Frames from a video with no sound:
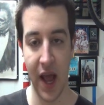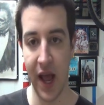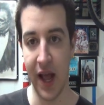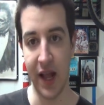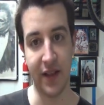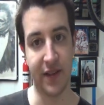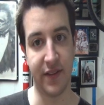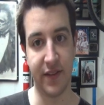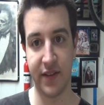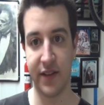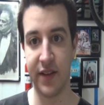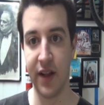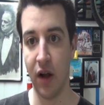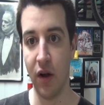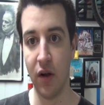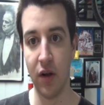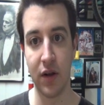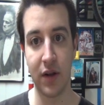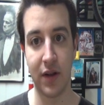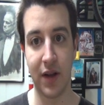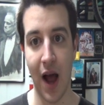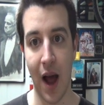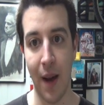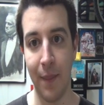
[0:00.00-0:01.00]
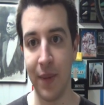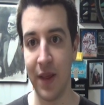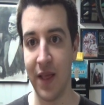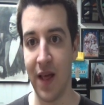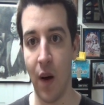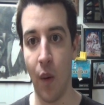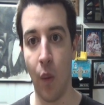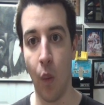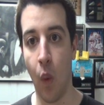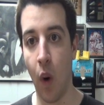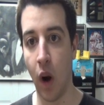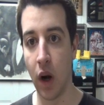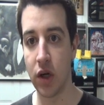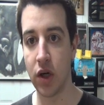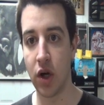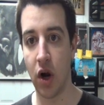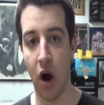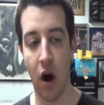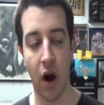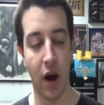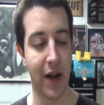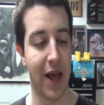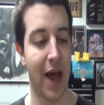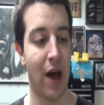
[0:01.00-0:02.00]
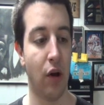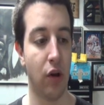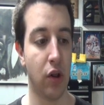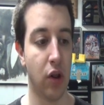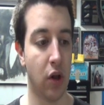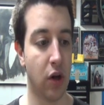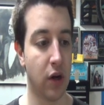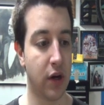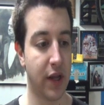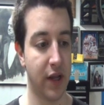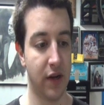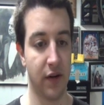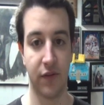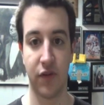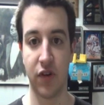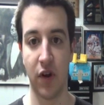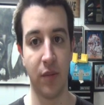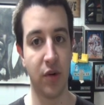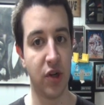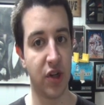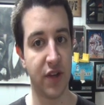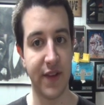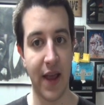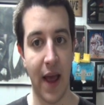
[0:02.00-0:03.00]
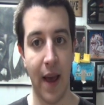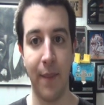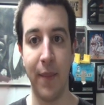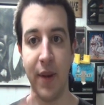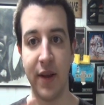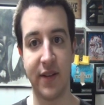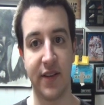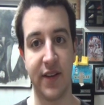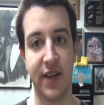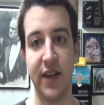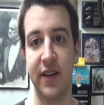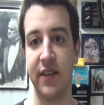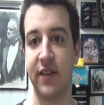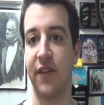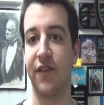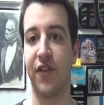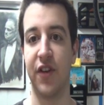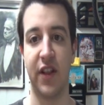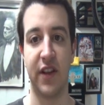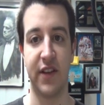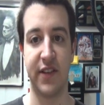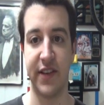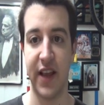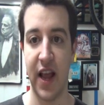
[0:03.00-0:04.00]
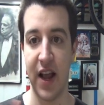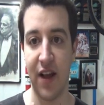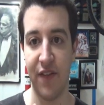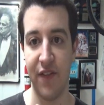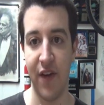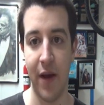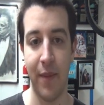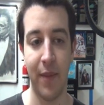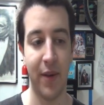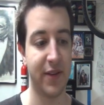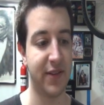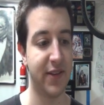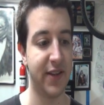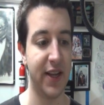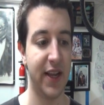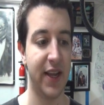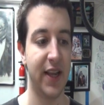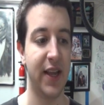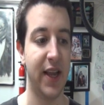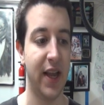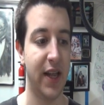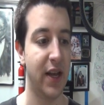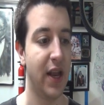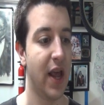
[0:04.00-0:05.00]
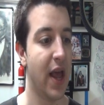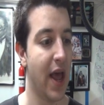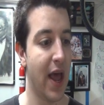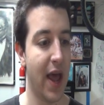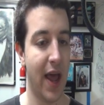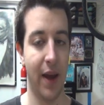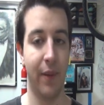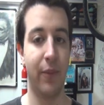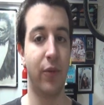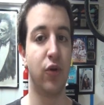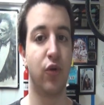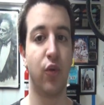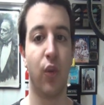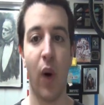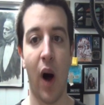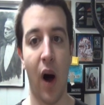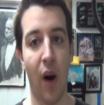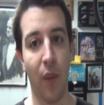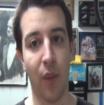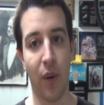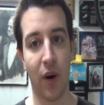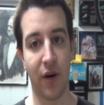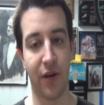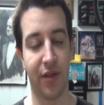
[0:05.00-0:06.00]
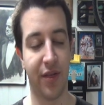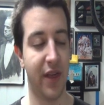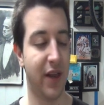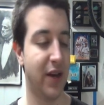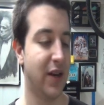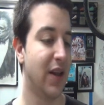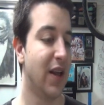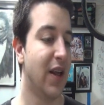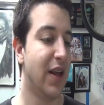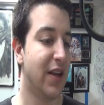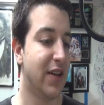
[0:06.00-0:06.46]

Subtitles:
it's still got me that one card outlook, and if someone just MSTs it for the sake of MSTing it, it was well worth it.